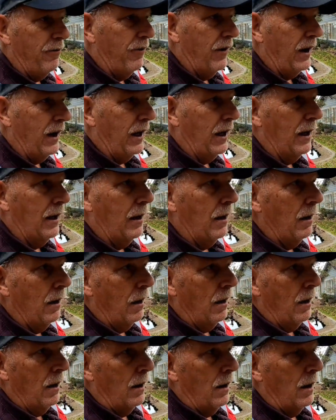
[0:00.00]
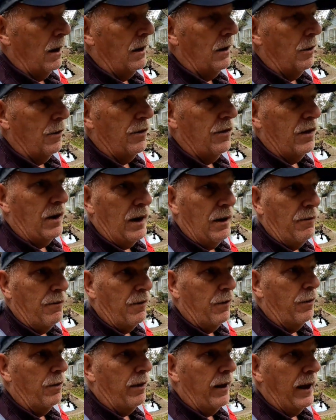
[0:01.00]
RVing, go see
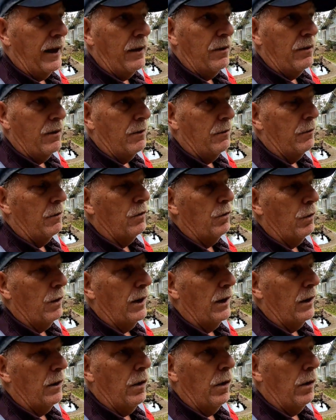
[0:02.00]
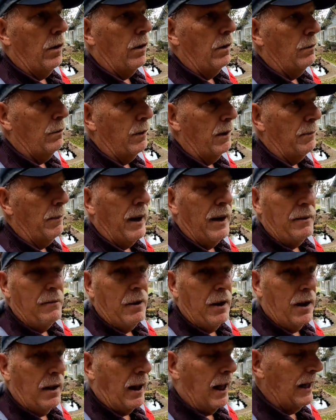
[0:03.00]
a few things, and it was really cool. We
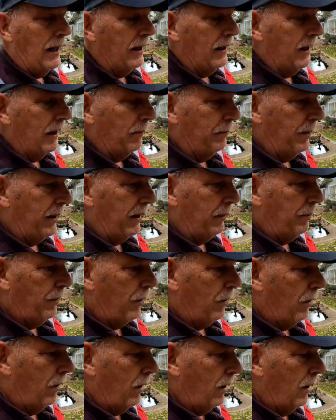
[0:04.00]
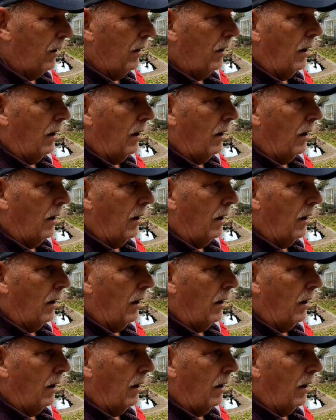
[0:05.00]
met a lot of neat people.